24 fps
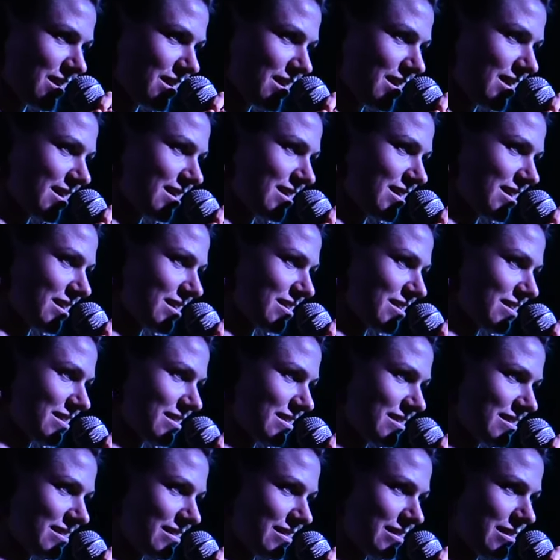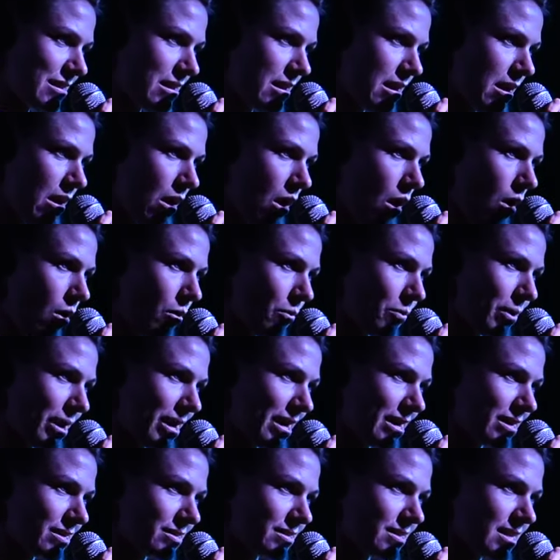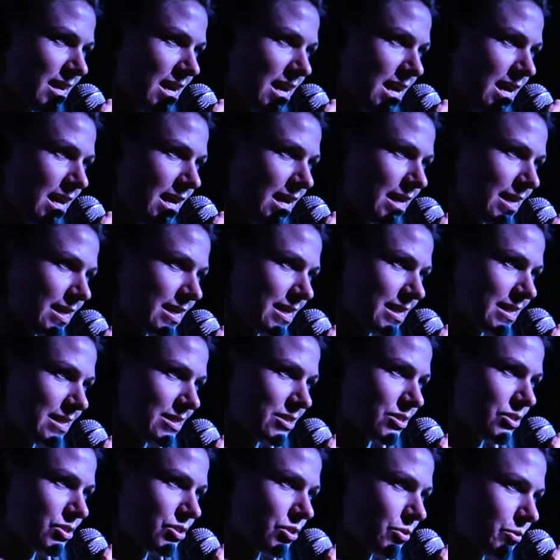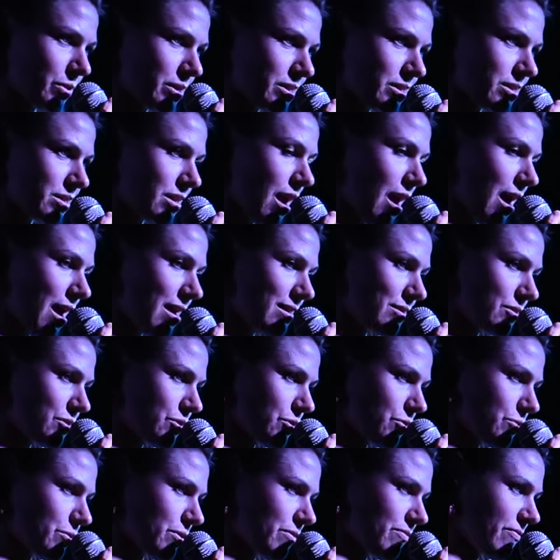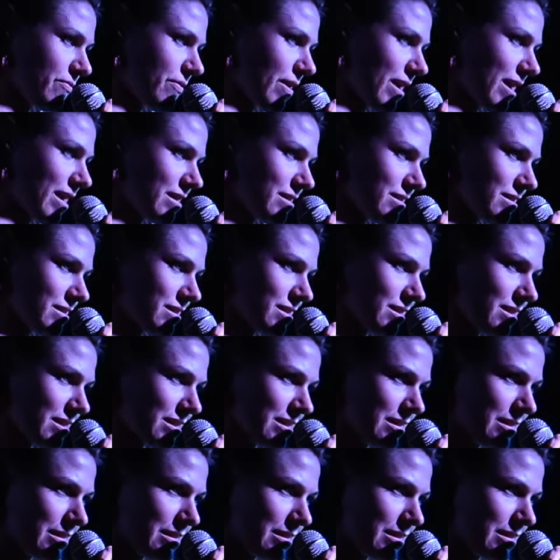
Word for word: Hidden, always hidden so as not to offend.